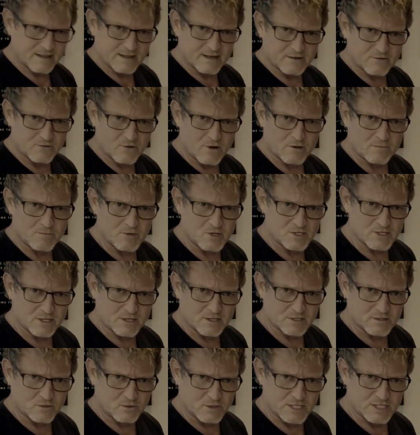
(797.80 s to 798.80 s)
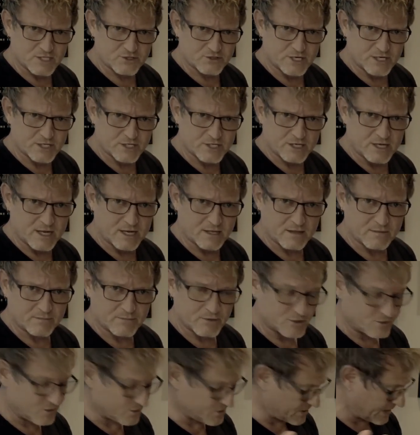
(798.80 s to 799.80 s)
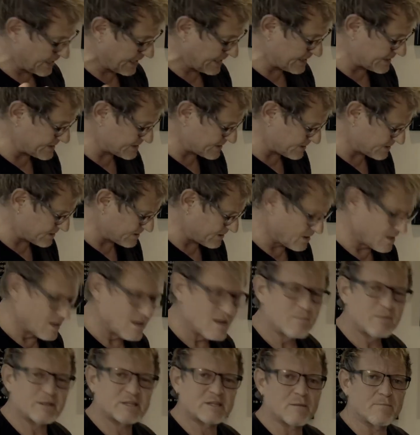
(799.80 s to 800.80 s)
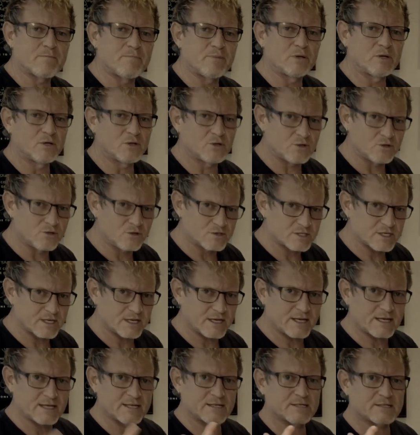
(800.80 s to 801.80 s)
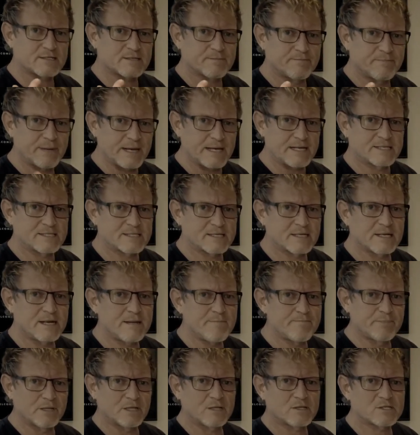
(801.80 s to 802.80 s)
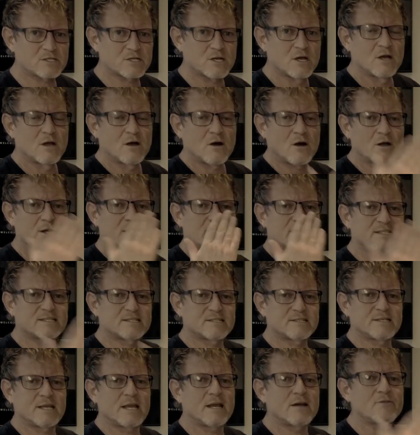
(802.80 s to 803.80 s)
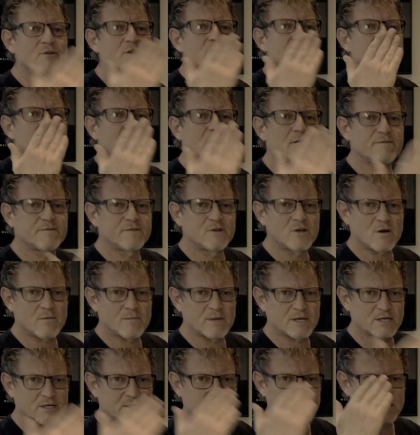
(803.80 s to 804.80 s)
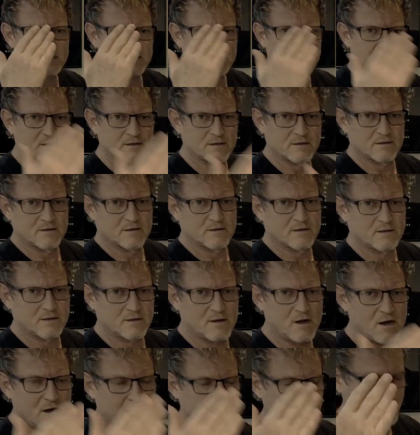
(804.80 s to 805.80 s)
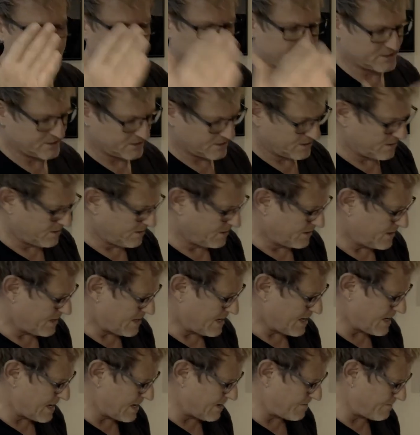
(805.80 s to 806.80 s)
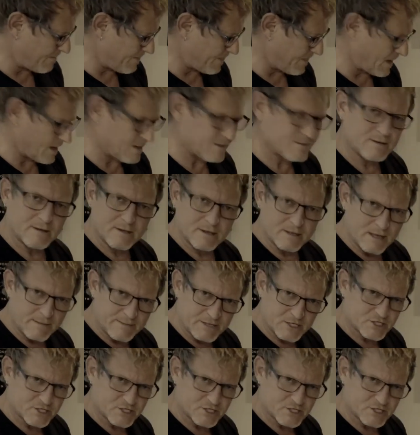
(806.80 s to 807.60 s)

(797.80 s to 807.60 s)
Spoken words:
that rock music is always structured like the blues. It isn't. But the blues is basically built on a series of dominant harmonies. Let me